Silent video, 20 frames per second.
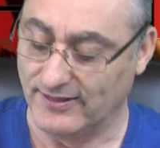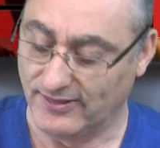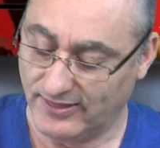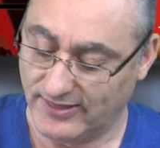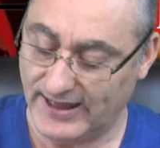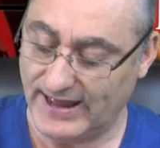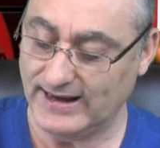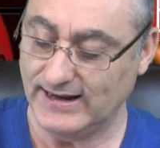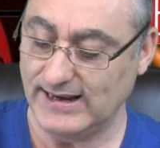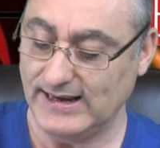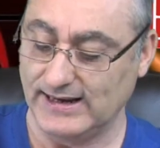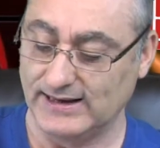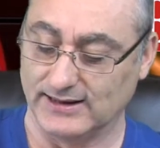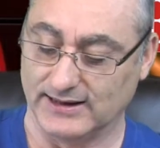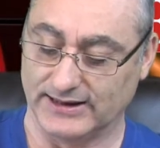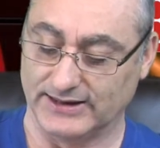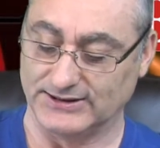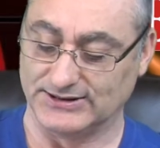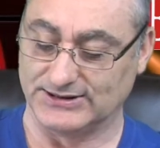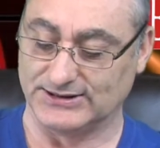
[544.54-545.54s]
Then he
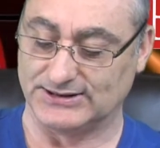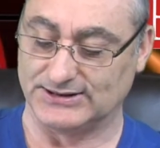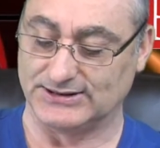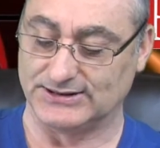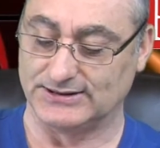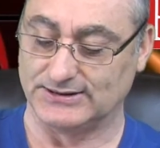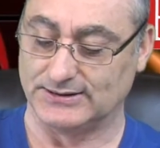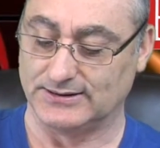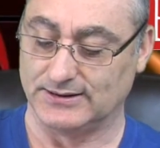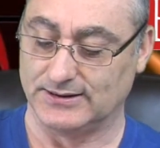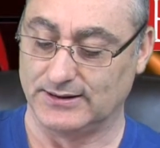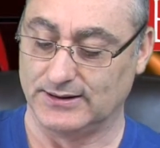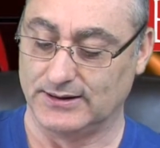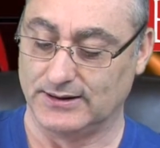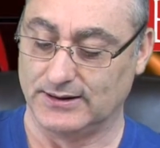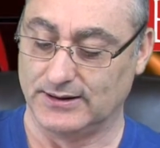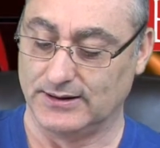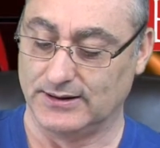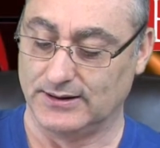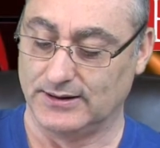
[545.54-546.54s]
lists
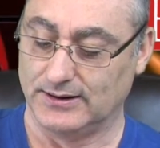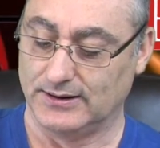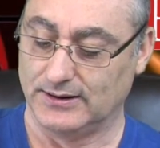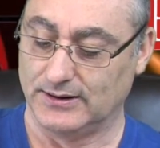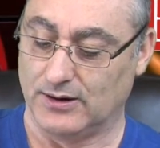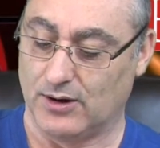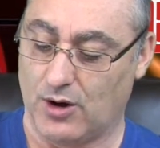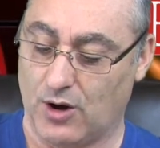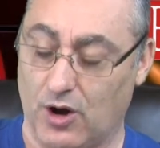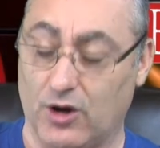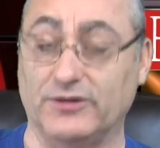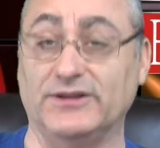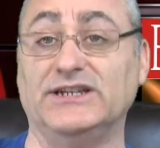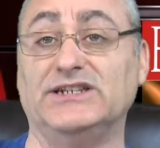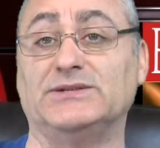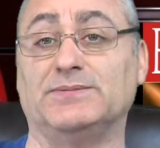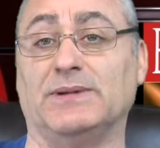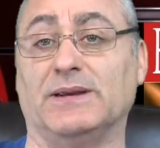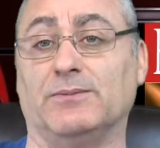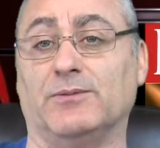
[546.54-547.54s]
all
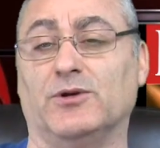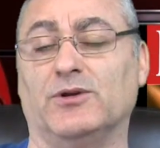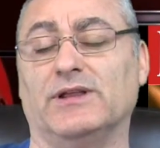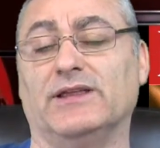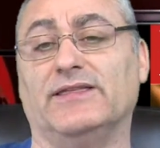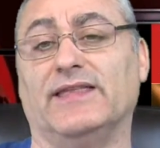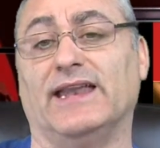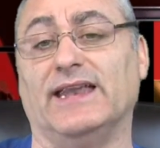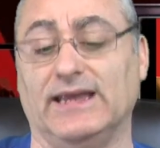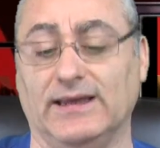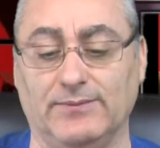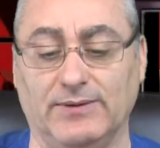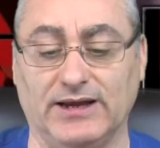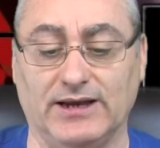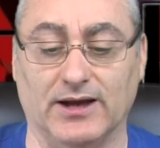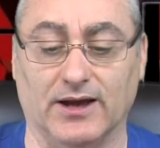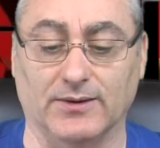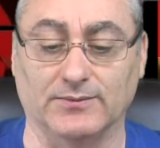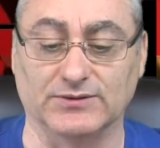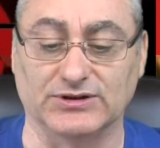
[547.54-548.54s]
these people that he
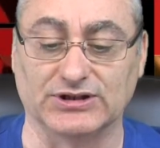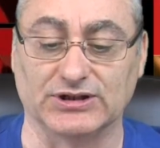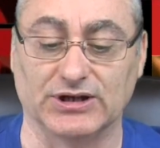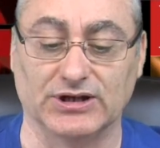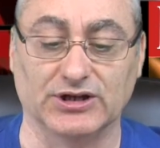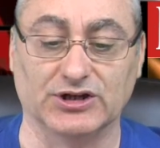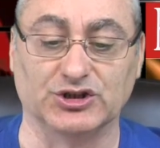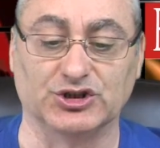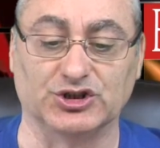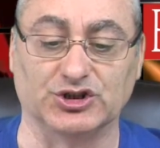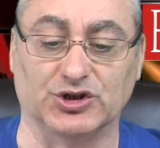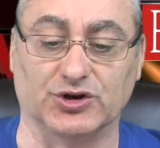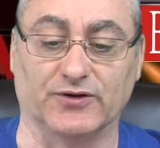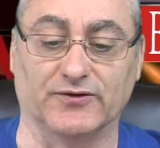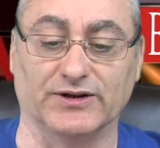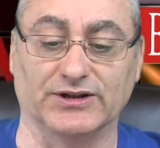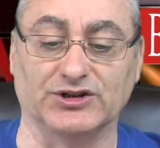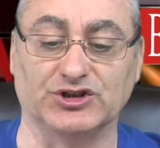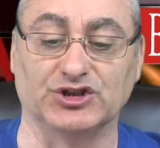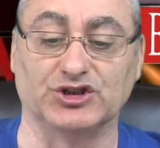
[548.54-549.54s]
becomes
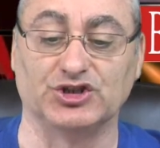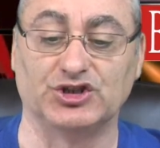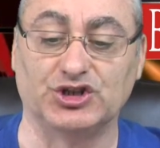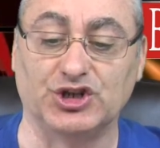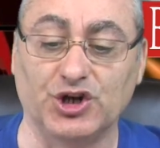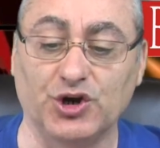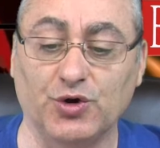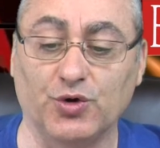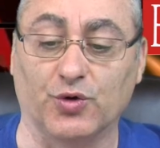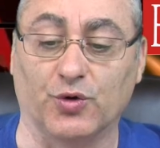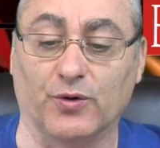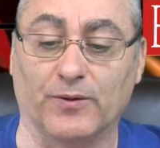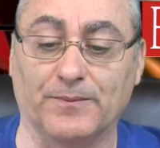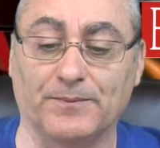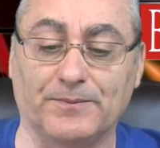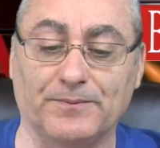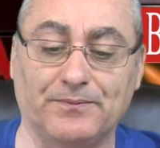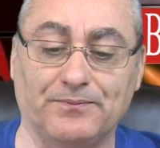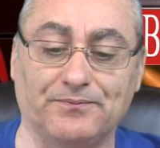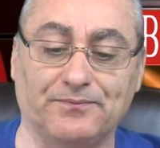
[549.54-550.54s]
servants to.
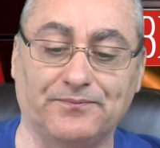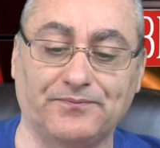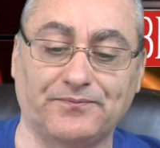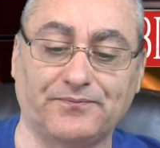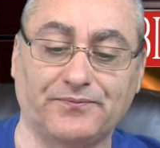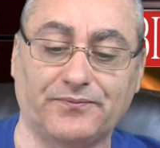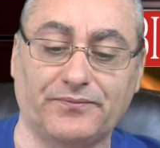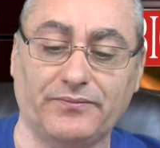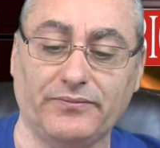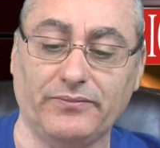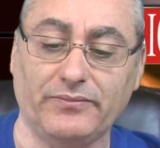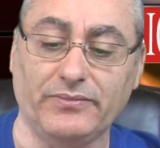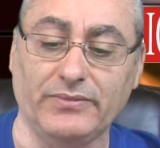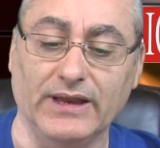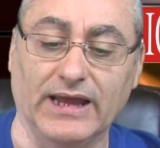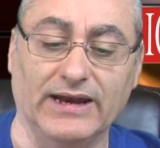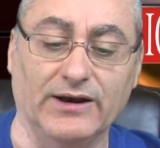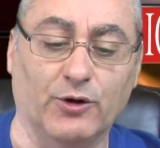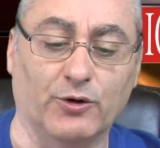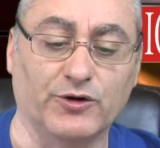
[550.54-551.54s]

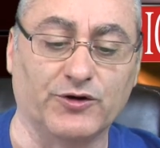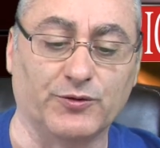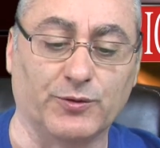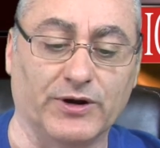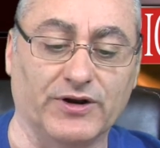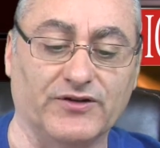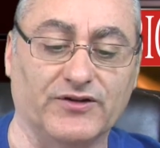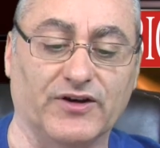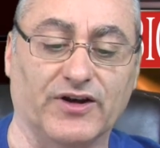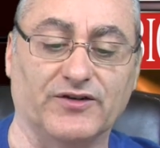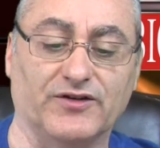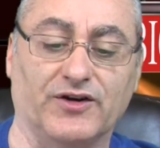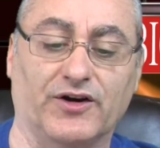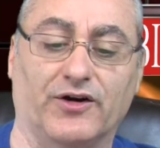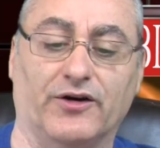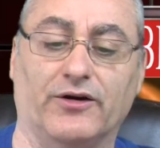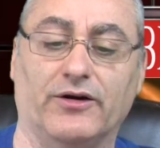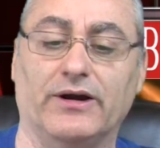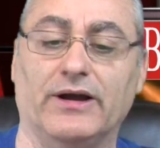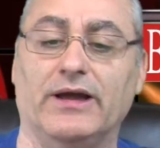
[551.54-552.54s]
And notice what it says here